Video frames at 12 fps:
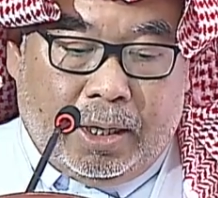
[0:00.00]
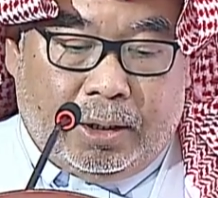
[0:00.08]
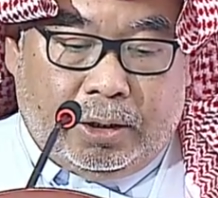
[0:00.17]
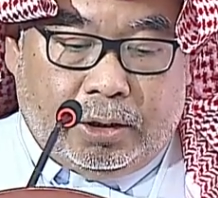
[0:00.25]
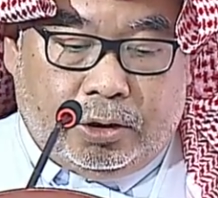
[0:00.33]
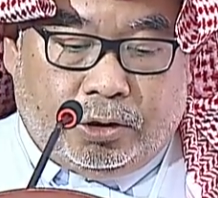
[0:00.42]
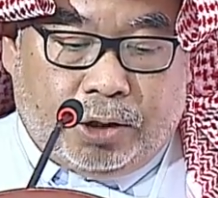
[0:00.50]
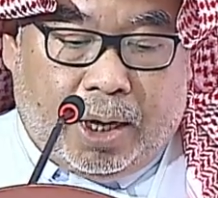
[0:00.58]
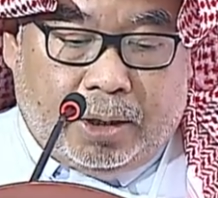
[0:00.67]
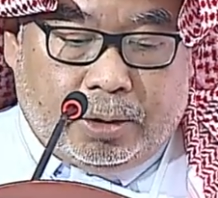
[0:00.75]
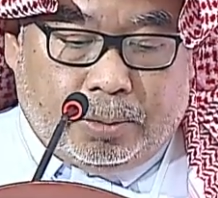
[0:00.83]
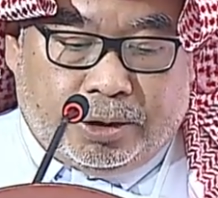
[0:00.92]
Each
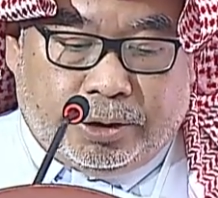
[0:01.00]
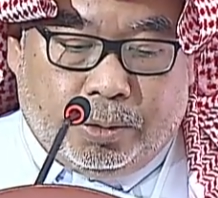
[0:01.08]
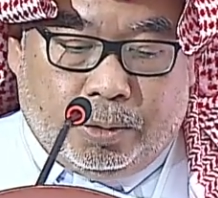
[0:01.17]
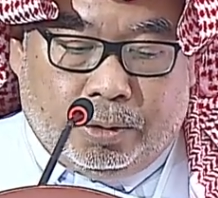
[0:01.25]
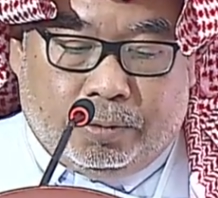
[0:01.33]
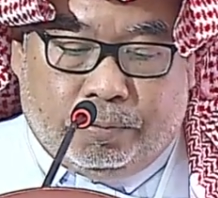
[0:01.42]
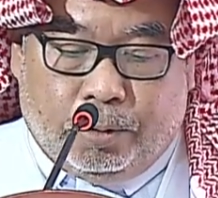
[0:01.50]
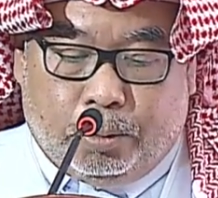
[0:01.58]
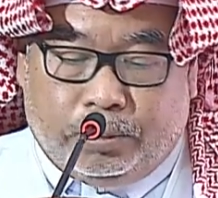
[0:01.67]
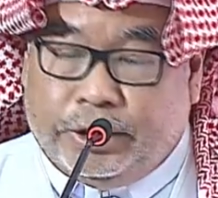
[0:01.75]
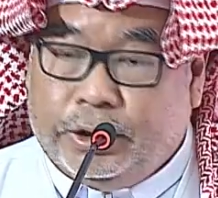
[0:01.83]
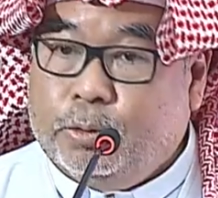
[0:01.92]
item is scored
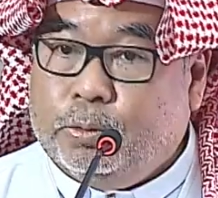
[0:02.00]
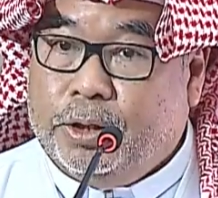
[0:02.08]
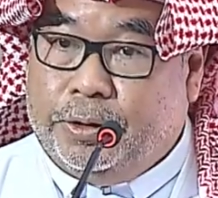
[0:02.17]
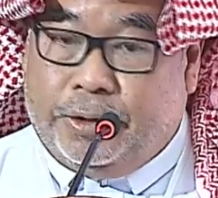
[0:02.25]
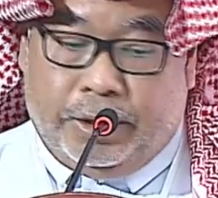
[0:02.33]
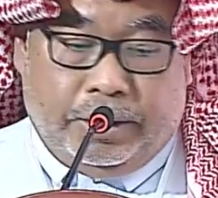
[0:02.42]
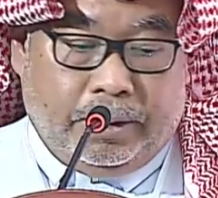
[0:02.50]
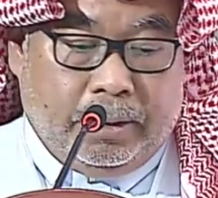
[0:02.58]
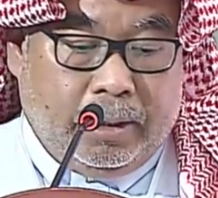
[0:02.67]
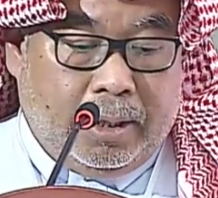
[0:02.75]
from 0 to 3.